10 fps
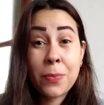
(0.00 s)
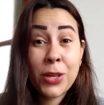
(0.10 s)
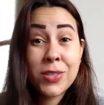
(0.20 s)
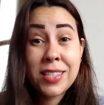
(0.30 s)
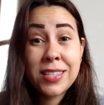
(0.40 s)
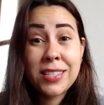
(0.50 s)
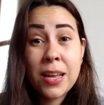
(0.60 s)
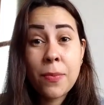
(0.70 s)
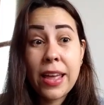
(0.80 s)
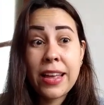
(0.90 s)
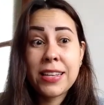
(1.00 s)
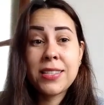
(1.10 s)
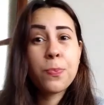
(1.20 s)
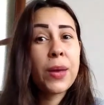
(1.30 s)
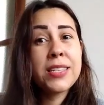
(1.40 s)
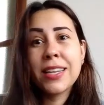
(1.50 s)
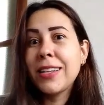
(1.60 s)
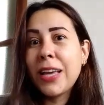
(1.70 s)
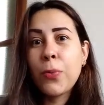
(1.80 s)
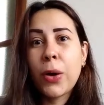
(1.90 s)
immune system is
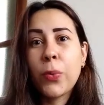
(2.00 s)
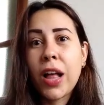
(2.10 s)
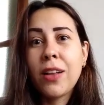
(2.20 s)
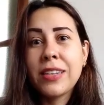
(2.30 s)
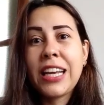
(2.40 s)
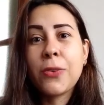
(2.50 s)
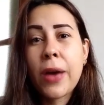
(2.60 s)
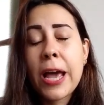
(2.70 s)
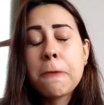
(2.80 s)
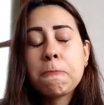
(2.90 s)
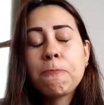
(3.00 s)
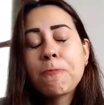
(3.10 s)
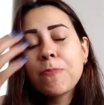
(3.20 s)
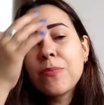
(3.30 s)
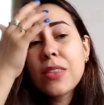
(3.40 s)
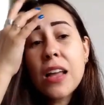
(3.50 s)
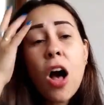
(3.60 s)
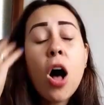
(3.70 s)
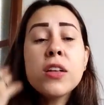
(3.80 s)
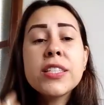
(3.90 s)
basically what we all need, right?
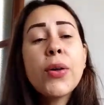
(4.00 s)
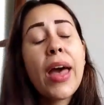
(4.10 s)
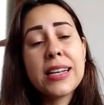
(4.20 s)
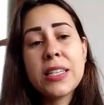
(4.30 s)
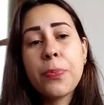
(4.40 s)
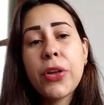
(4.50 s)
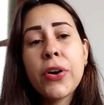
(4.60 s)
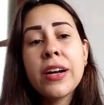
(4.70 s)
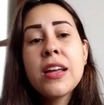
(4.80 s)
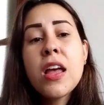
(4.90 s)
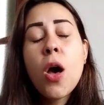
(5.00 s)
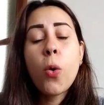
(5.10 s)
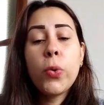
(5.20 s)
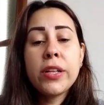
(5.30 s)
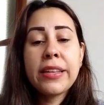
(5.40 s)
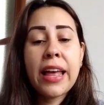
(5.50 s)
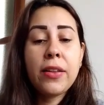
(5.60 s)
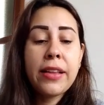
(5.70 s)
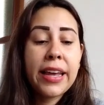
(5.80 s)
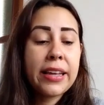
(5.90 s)
Also, Exipure will
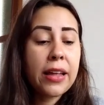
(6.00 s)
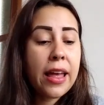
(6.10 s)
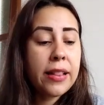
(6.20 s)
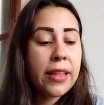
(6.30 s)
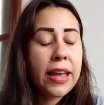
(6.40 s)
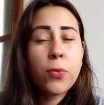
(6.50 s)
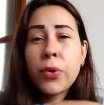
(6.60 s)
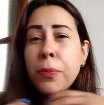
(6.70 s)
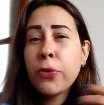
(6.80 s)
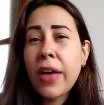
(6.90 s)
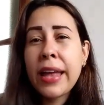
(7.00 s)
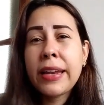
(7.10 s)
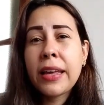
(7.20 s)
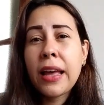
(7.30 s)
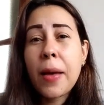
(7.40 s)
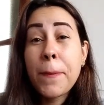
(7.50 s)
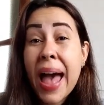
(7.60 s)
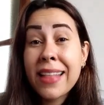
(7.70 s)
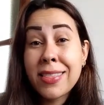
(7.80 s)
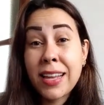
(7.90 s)
get like remove any
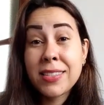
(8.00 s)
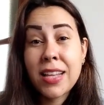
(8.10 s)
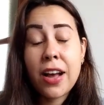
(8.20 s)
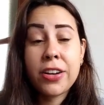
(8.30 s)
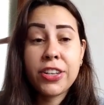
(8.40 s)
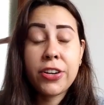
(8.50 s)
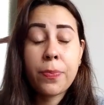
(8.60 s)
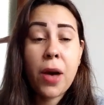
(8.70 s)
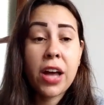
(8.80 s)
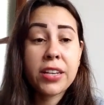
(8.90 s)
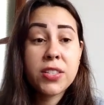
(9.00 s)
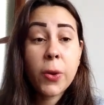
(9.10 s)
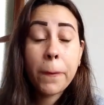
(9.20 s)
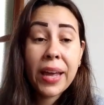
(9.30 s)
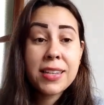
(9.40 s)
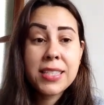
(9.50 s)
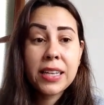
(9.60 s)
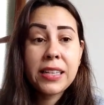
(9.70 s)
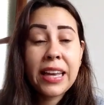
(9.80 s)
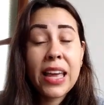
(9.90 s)
bad things that are in your body. So
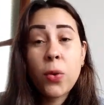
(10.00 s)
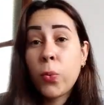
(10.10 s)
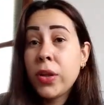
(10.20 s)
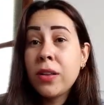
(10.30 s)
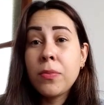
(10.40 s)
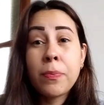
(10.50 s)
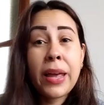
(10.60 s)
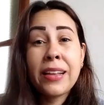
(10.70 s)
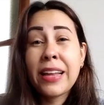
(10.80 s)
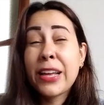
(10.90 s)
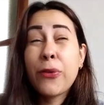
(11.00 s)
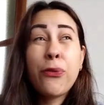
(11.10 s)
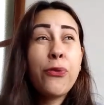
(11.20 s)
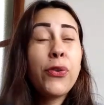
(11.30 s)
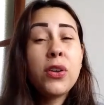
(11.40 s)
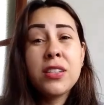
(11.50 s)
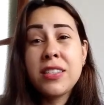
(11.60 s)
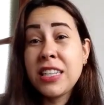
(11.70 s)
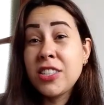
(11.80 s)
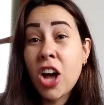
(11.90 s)
basically it will make like a full
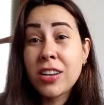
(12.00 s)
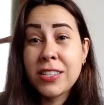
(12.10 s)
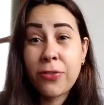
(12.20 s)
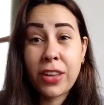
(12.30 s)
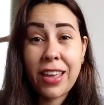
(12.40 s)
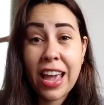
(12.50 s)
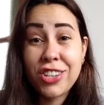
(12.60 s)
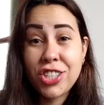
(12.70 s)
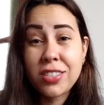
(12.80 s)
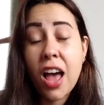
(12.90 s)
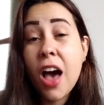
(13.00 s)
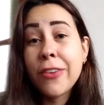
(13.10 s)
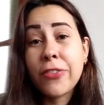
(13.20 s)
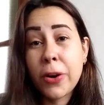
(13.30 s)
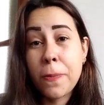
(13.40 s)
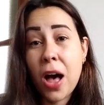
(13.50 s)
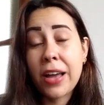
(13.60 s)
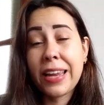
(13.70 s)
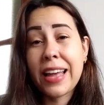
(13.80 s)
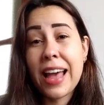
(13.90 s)
detoxification of your
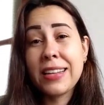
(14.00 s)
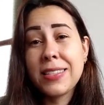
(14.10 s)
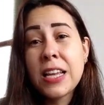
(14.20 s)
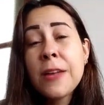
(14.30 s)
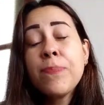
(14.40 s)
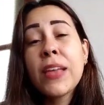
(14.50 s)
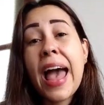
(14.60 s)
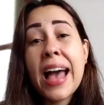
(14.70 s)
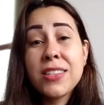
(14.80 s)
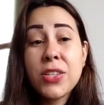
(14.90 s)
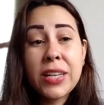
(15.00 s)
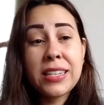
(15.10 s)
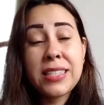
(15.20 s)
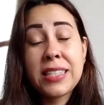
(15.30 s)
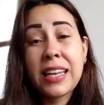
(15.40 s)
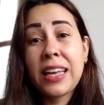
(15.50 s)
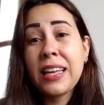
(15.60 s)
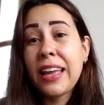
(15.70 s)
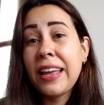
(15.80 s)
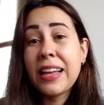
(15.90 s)
body, guys. As you can
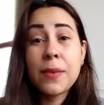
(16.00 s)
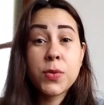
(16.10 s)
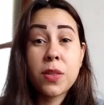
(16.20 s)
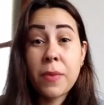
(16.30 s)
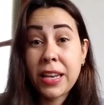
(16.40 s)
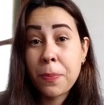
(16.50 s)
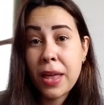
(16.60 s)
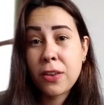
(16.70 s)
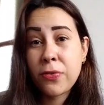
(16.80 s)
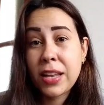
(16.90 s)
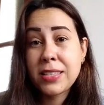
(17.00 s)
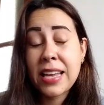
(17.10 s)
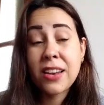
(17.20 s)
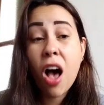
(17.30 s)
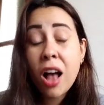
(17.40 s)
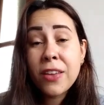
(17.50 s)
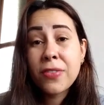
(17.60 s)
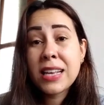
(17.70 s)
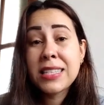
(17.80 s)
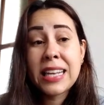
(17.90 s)
see, it comes with many benefits, and all
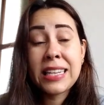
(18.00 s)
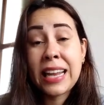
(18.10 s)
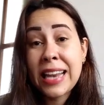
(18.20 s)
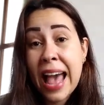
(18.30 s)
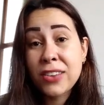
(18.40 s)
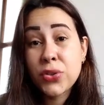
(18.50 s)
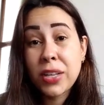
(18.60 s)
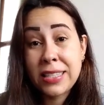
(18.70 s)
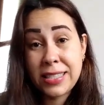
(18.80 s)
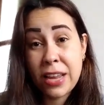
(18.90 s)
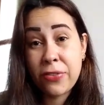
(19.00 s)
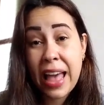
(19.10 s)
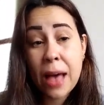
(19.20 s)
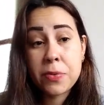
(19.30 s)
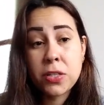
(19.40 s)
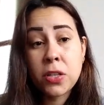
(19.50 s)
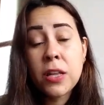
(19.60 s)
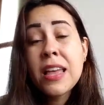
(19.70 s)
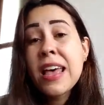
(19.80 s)
of this in a natural and safe capsule